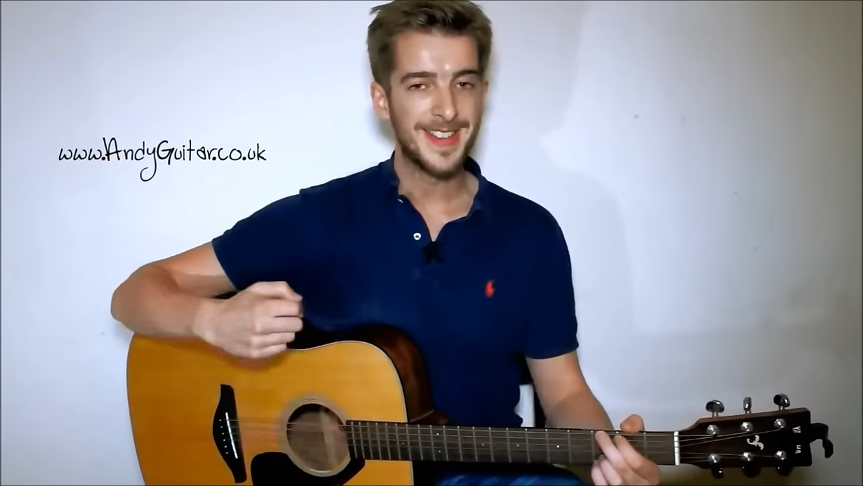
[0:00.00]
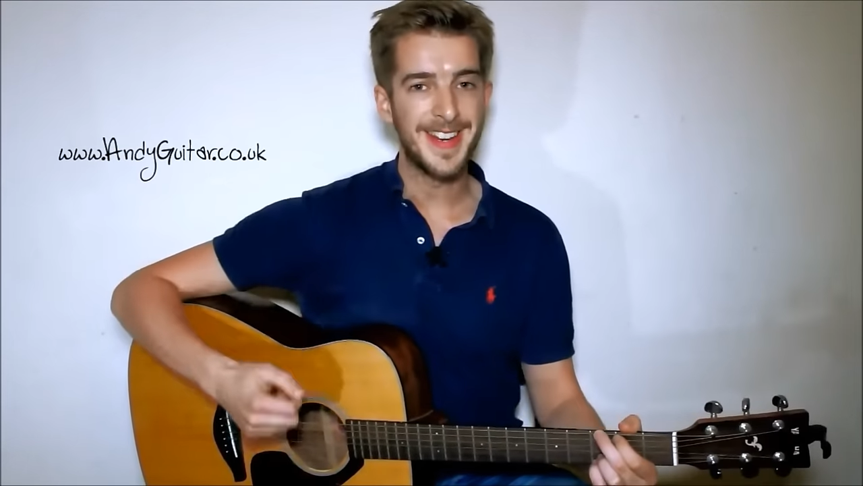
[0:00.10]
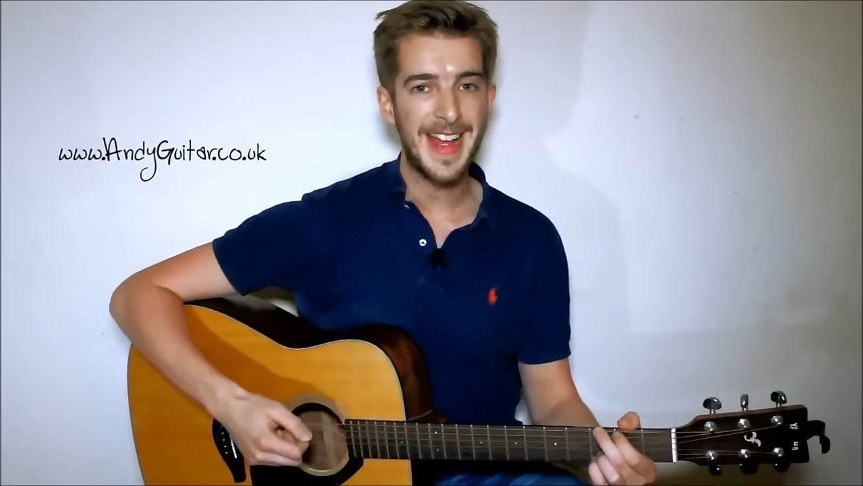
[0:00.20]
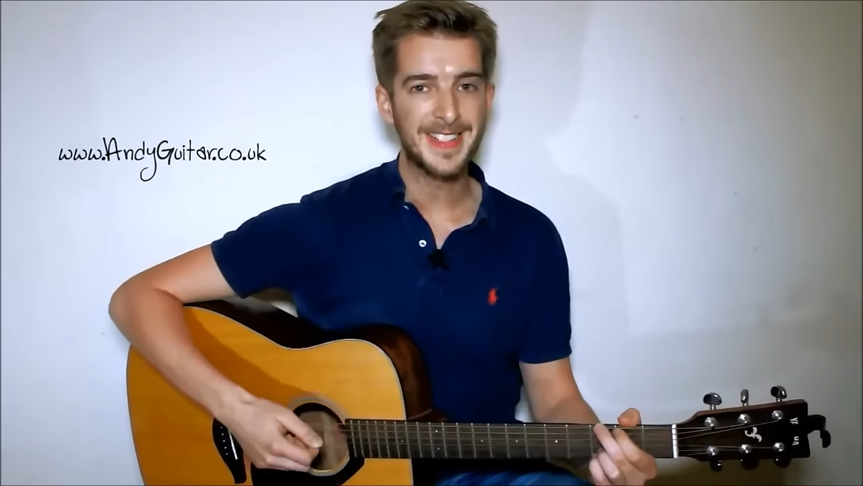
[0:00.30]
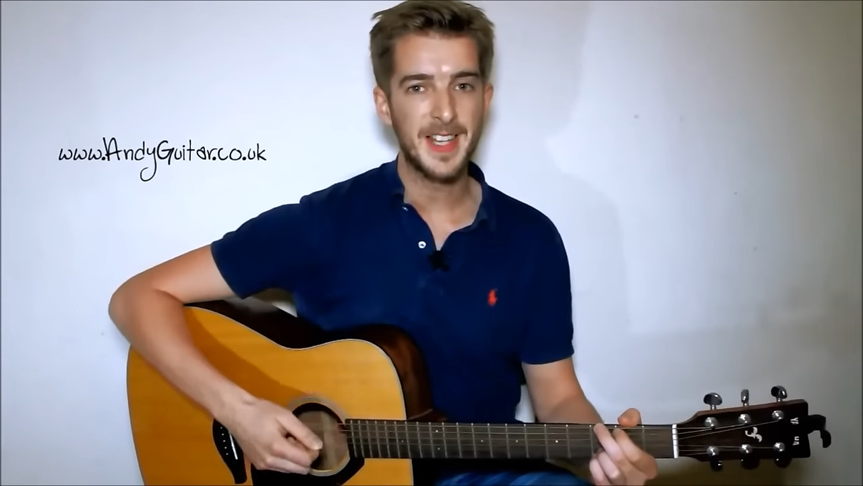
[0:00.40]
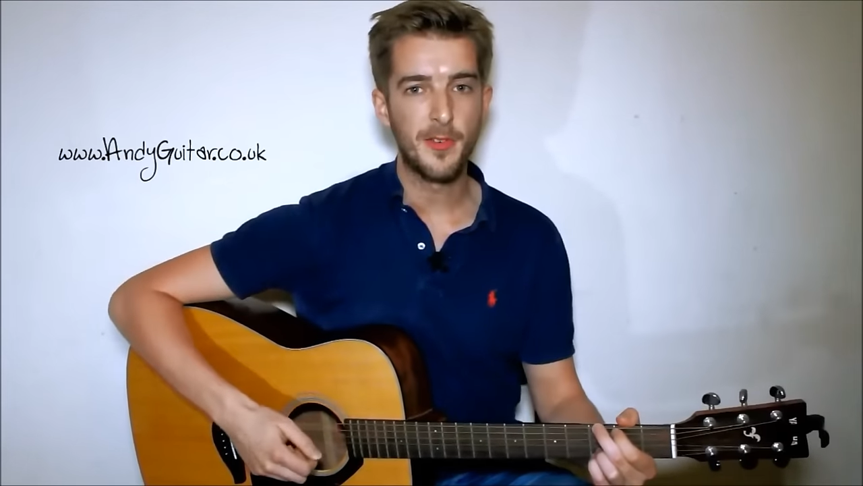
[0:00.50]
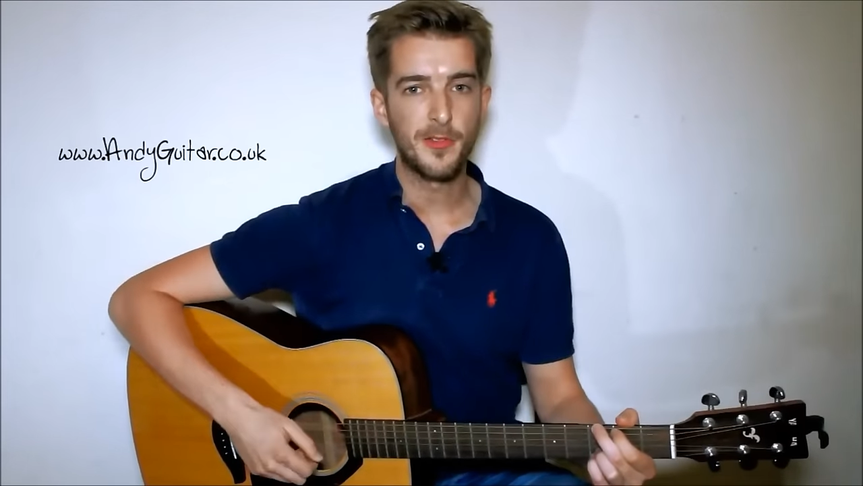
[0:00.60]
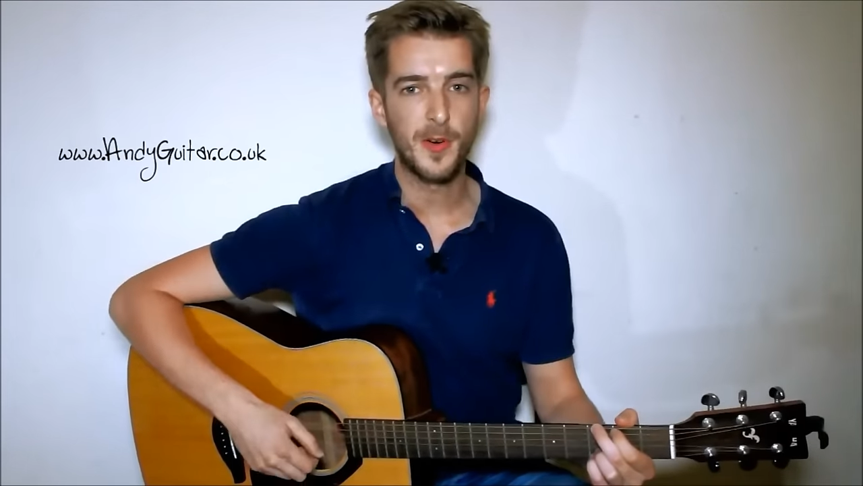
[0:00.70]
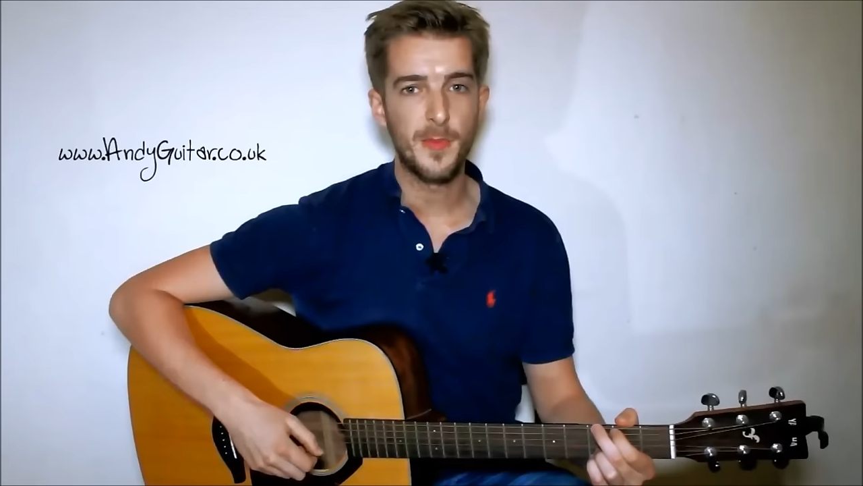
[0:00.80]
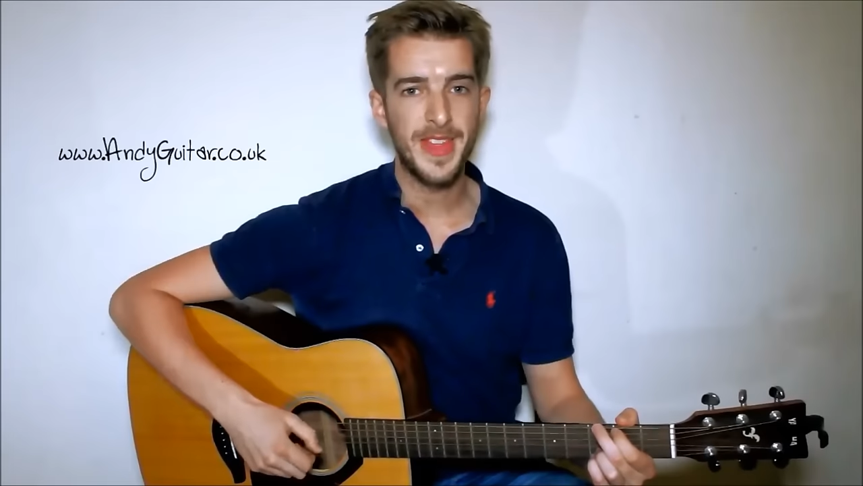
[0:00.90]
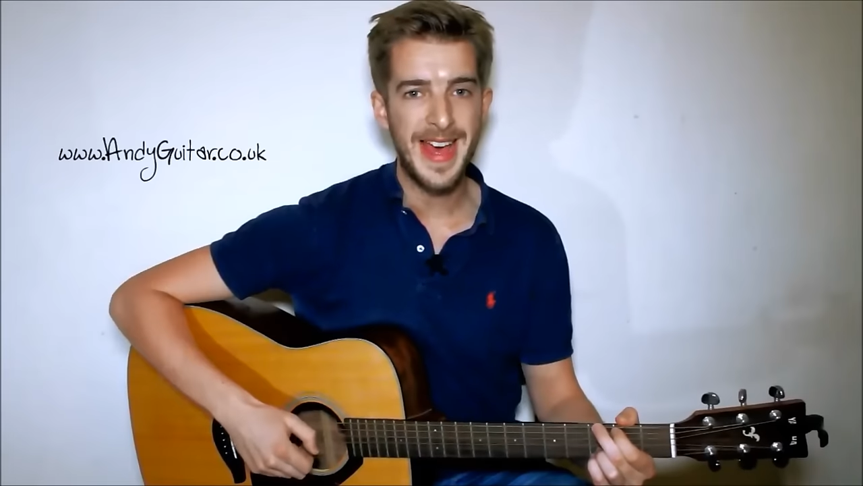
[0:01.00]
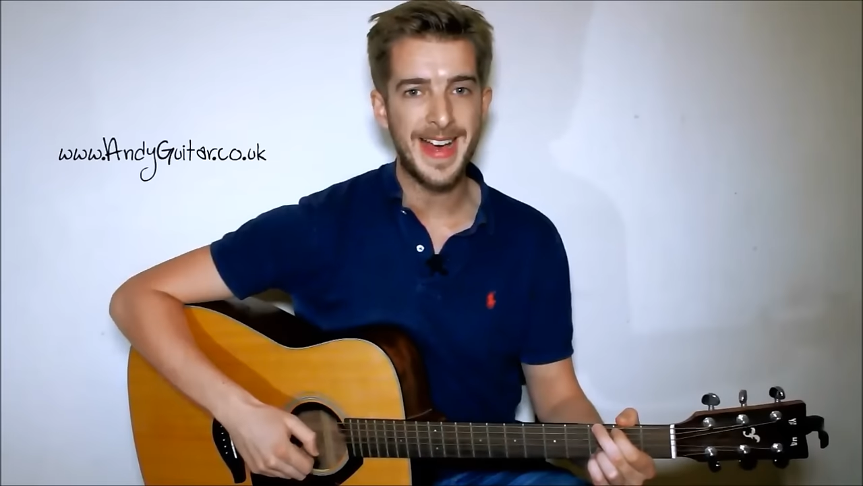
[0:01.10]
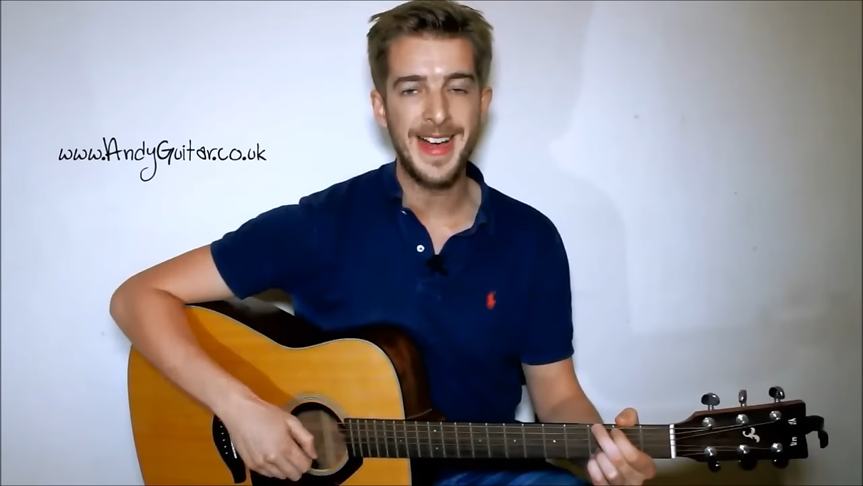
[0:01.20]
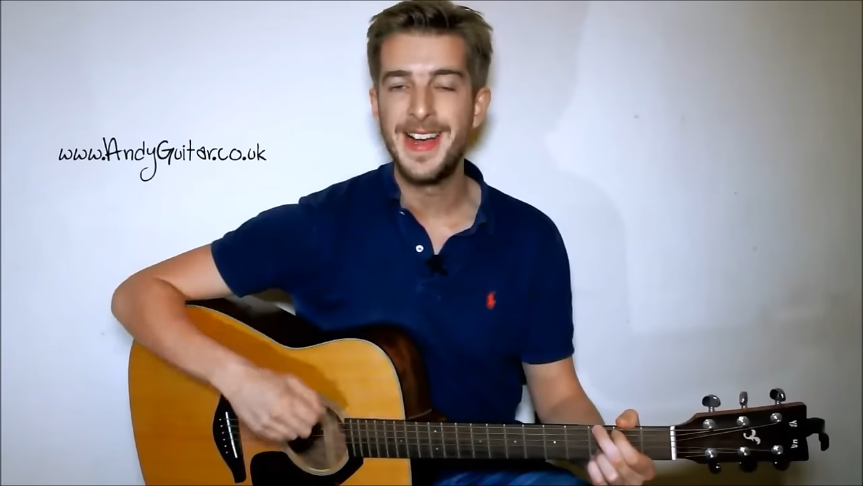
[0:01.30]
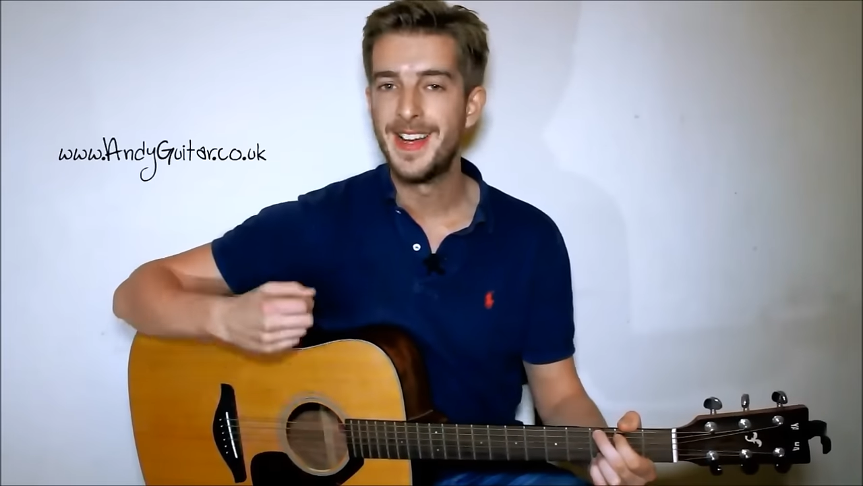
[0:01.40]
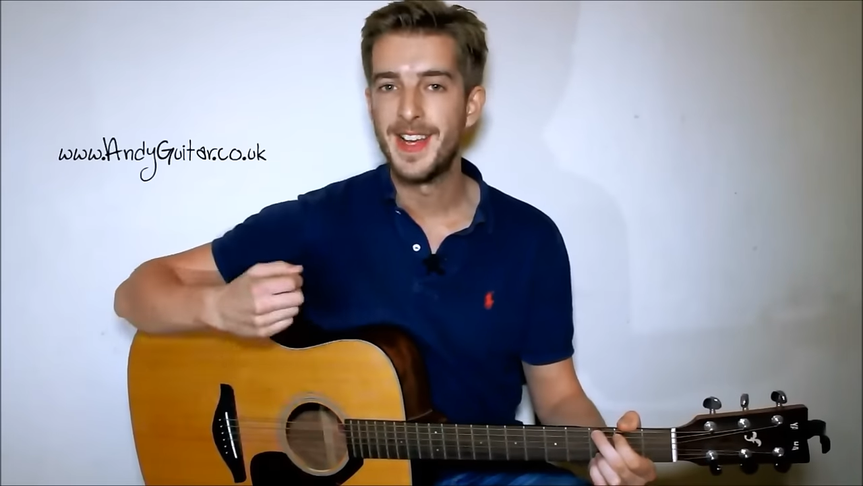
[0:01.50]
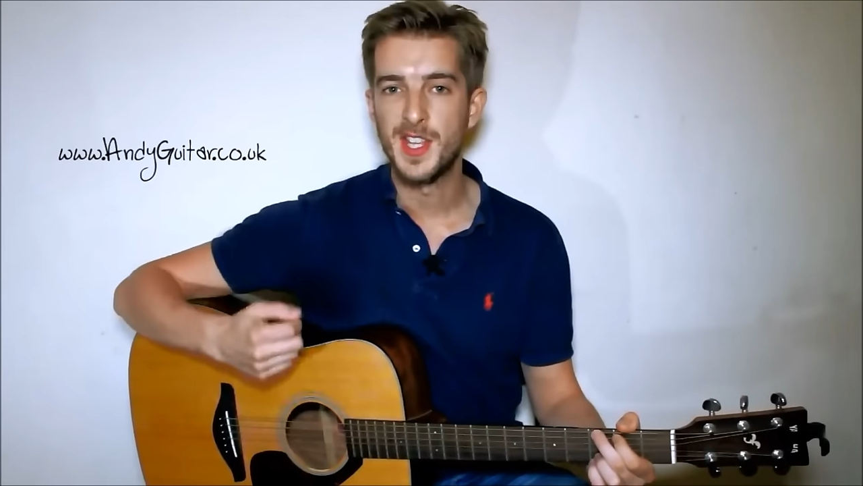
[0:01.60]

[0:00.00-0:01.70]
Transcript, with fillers: The next level from there